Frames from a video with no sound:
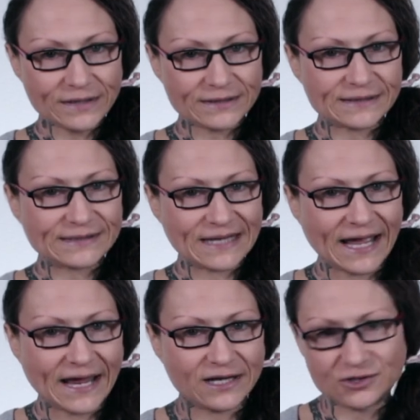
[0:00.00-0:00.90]
does
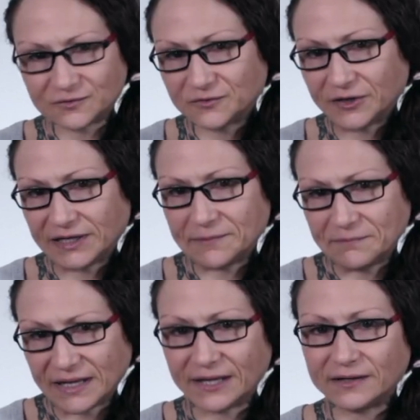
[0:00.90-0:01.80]
cage-free
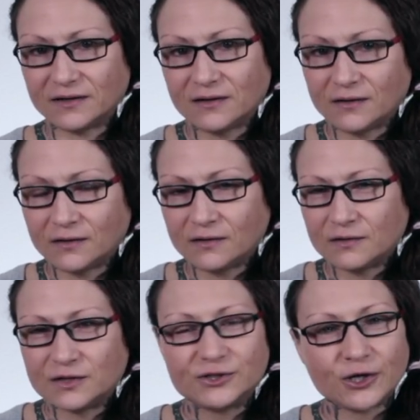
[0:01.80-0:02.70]
mean?
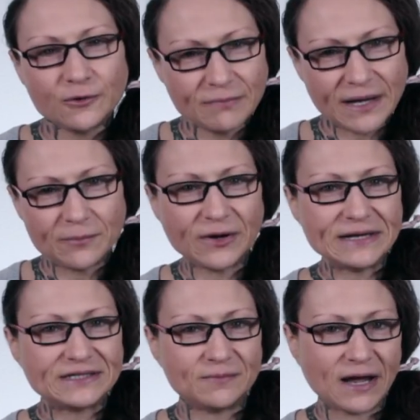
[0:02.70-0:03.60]
The term may
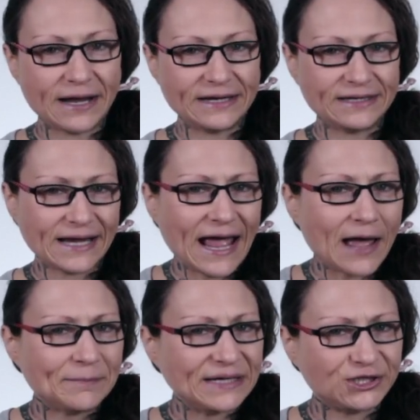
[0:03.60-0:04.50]
bring to mind
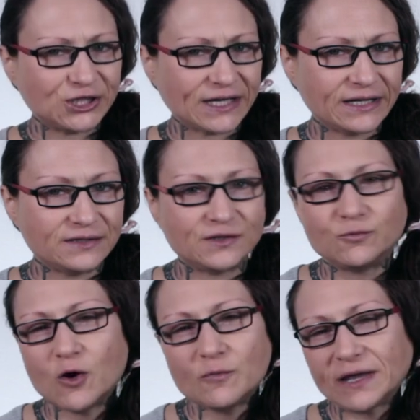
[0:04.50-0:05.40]
happy chickens
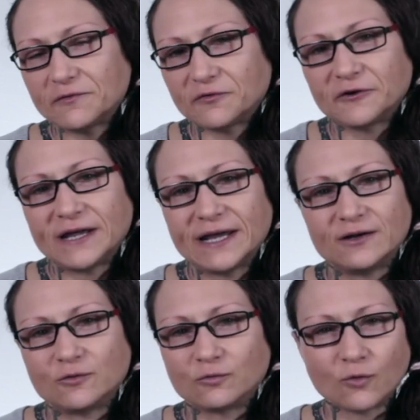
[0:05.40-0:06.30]
roaming free
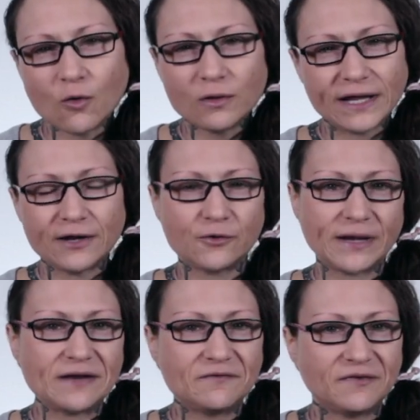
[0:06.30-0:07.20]
in a rolling
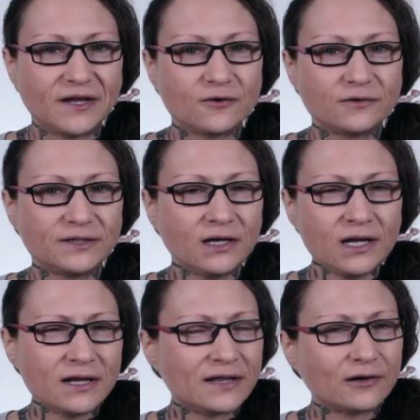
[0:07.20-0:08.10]
green field,
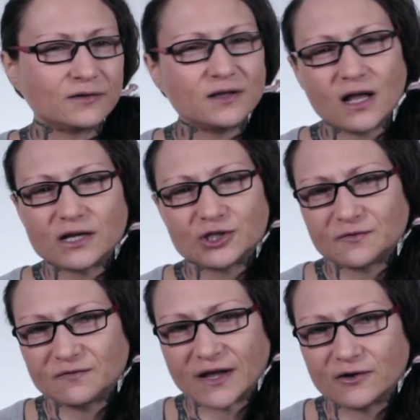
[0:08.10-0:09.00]
their lush
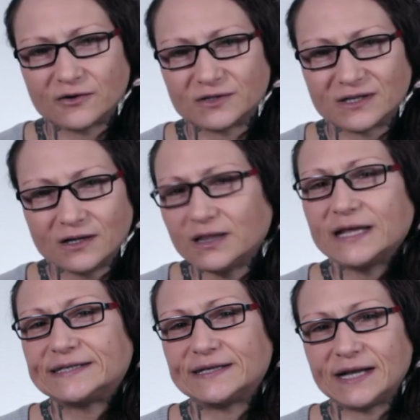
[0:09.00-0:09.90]
feathers
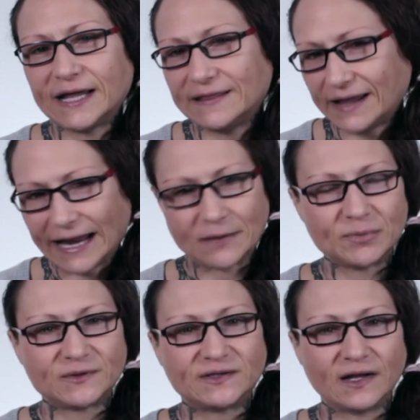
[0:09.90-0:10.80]
glistening in the
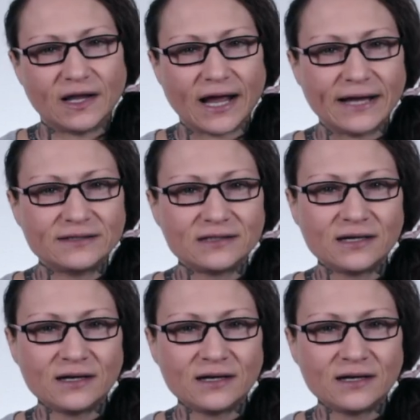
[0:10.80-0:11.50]
ample sunlight.